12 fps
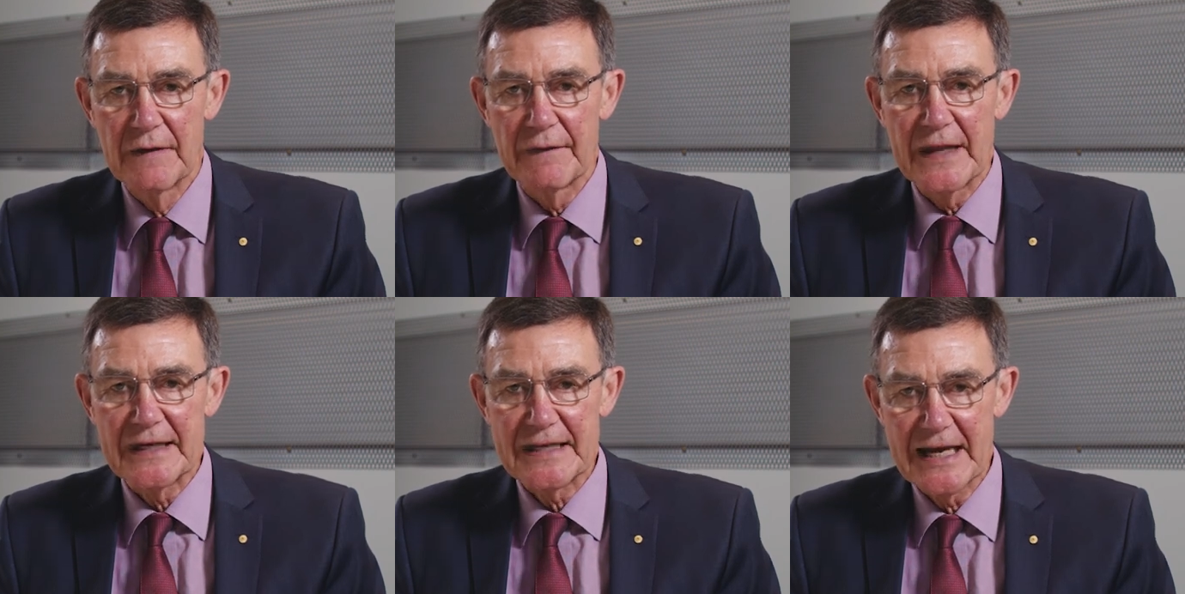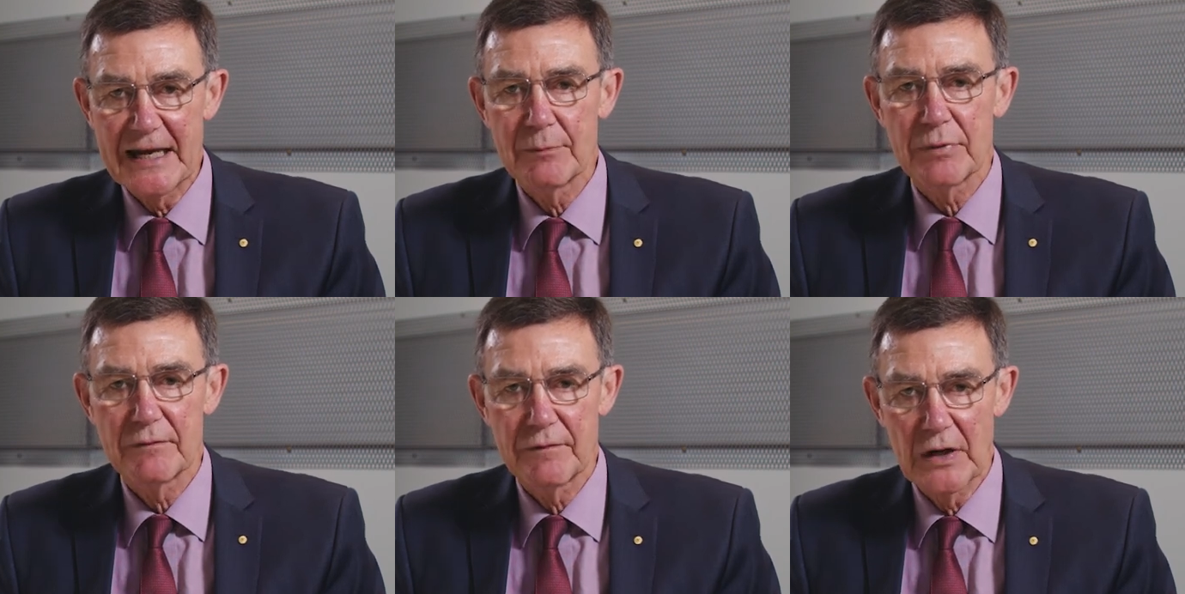that
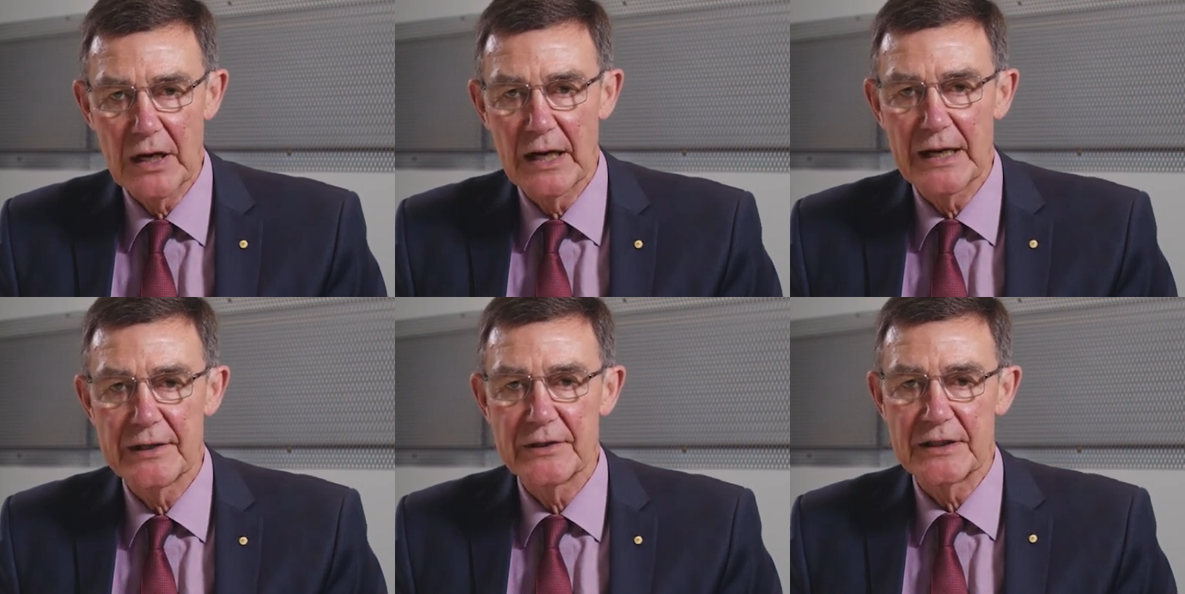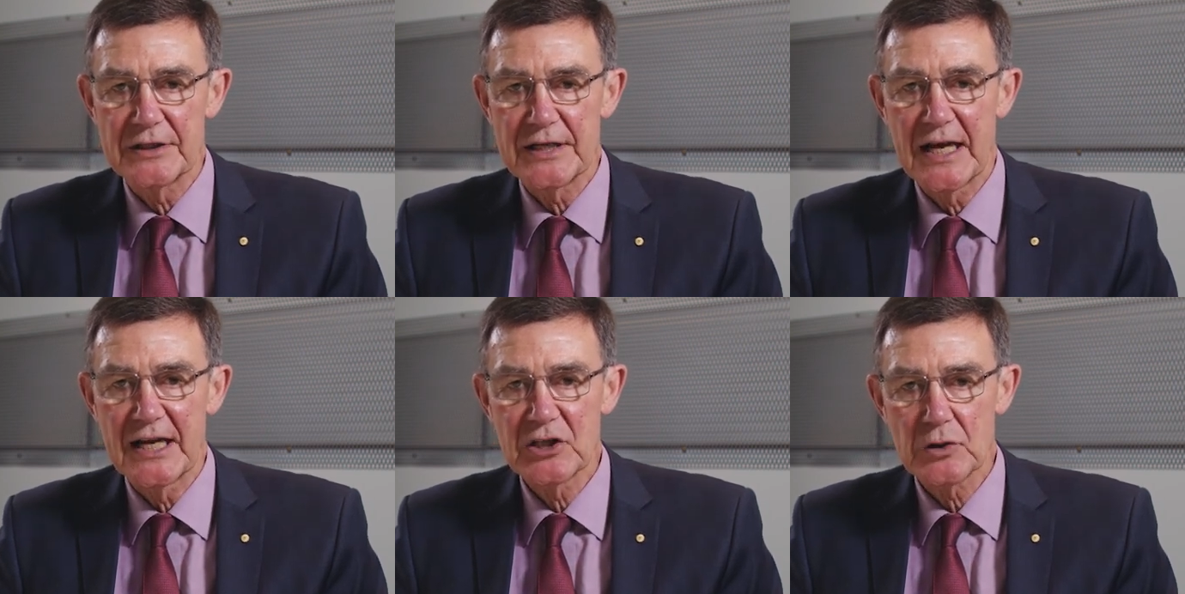can provide a
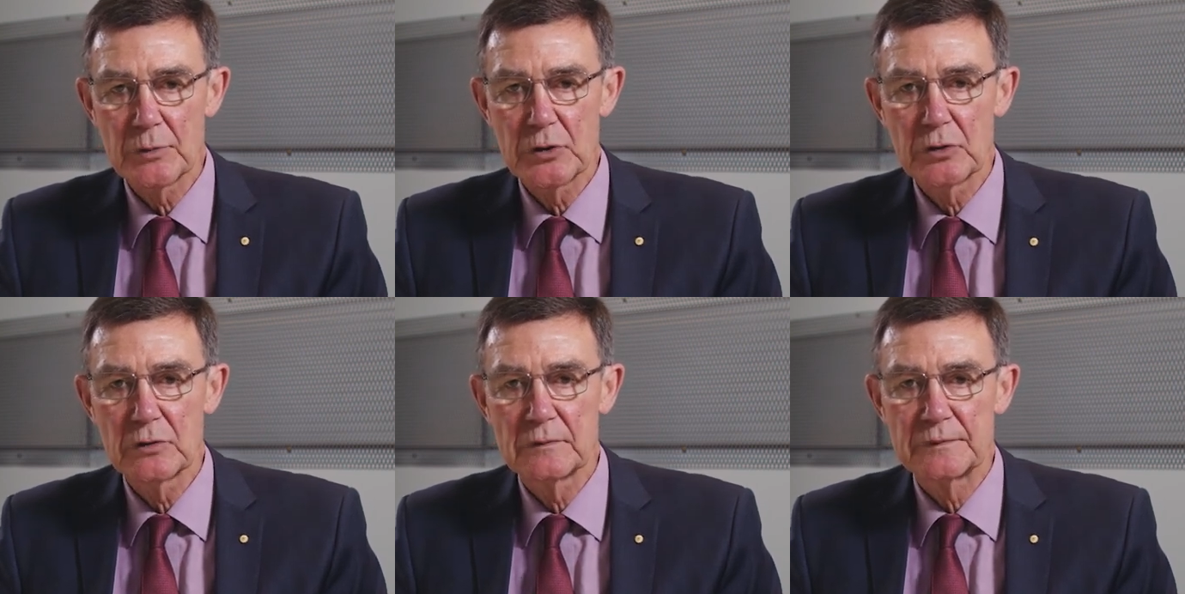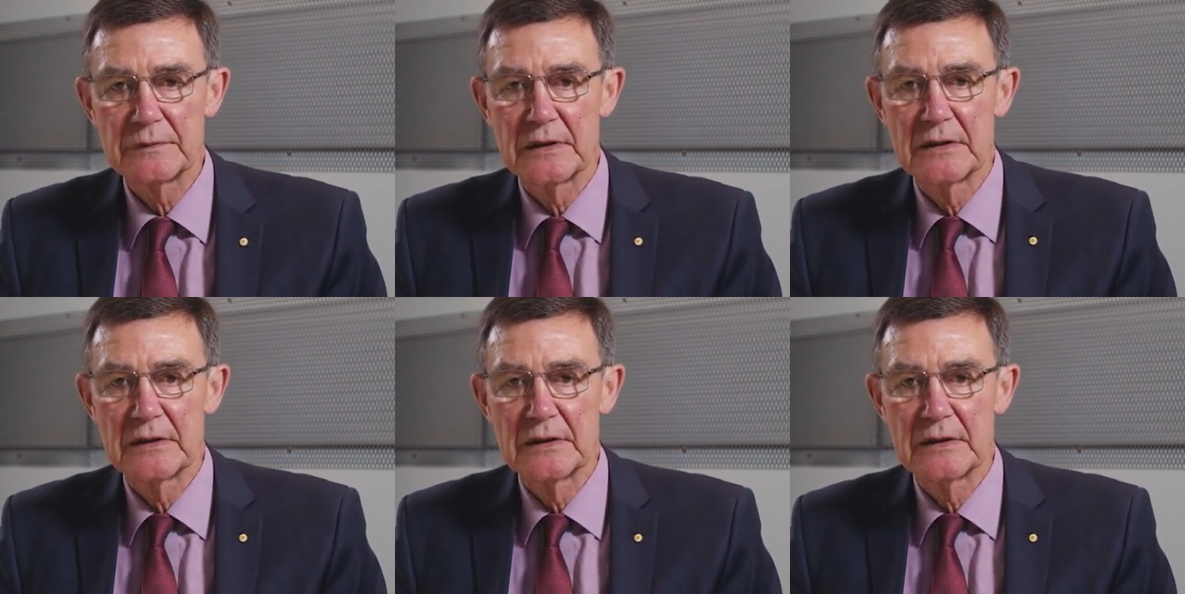tangible